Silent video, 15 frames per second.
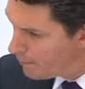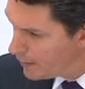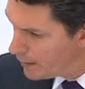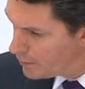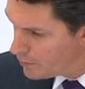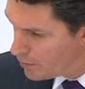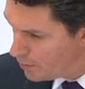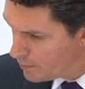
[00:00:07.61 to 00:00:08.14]

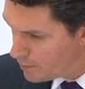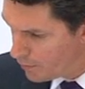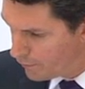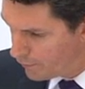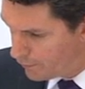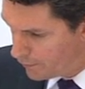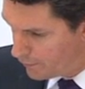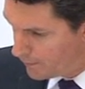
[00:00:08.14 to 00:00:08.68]
In terms
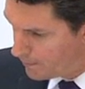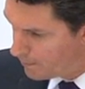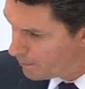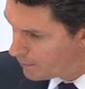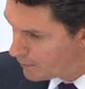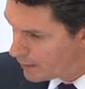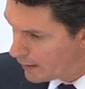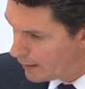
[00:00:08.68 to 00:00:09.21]
of
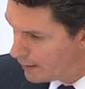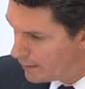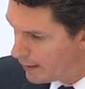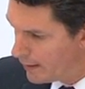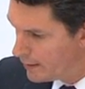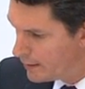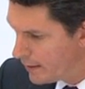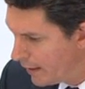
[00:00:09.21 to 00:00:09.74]
either
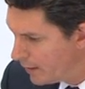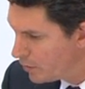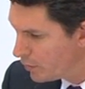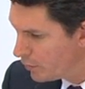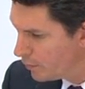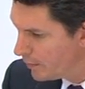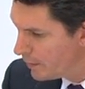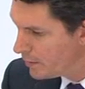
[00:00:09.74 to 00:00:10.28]

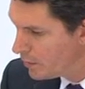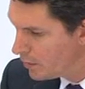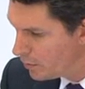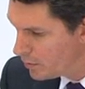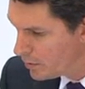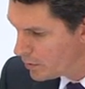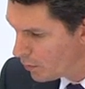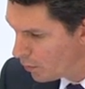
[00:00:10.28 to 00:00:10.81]
intentional
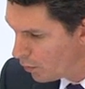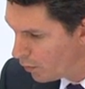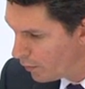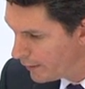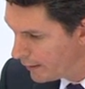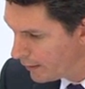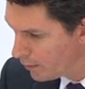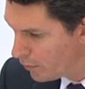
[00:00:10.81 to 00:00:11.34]
misuse or
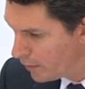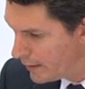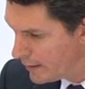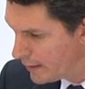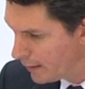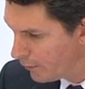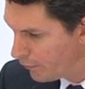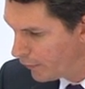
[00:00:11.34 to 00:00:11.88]
the
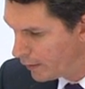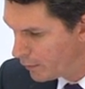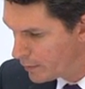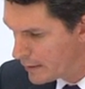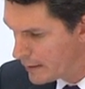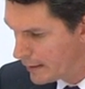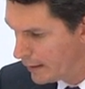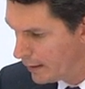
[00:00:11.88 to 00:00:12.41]
increasing
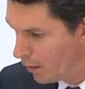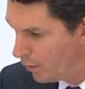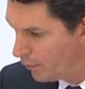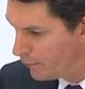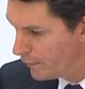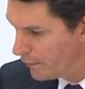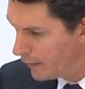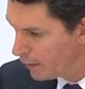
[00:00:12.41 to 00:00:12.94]
frequency of
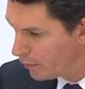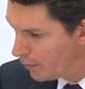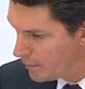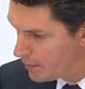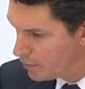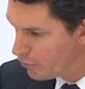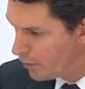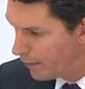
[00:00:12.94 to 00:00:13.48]

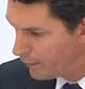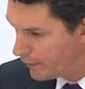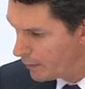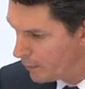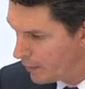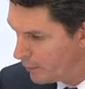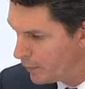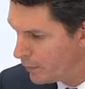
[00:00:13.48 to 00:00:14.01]
encrypted traffic,
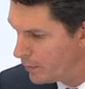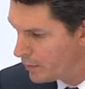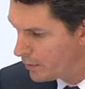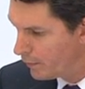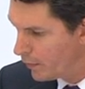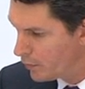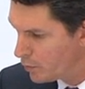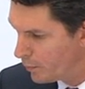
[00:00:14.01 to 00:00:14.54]
people using
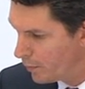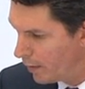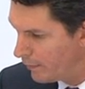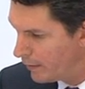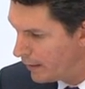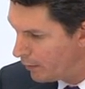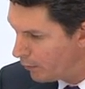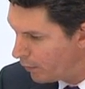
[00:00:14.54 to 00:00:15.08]
virtual
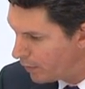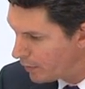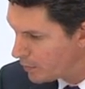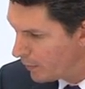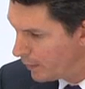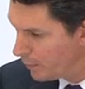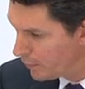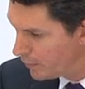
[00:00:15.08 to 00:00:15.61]
private networks,
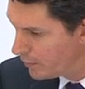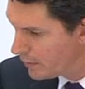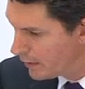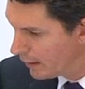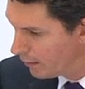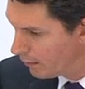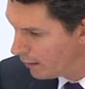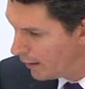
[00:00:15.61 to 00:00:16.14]
people
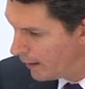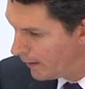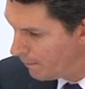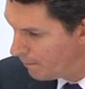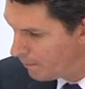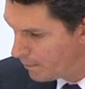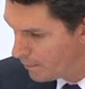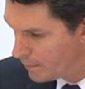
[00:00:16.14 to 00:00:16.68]
using
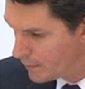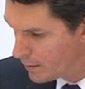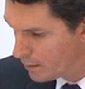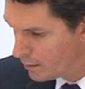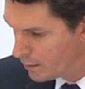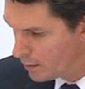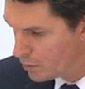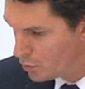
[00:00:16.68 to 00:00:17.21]

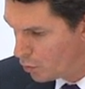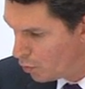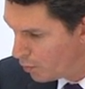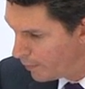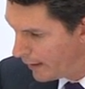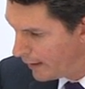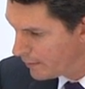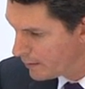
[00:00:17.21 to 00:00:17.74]
the Tor
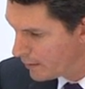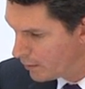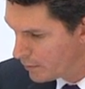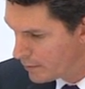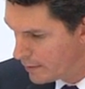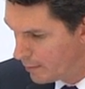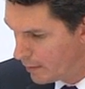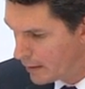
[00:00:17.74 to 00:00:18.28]
browser or
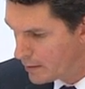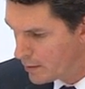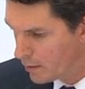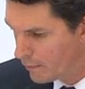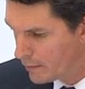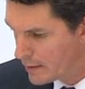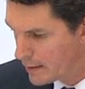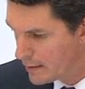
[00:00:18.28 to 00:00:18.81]
similar
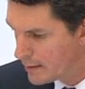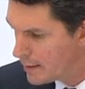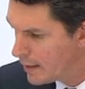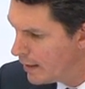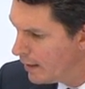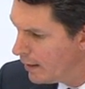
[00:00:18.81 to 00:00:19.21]
services,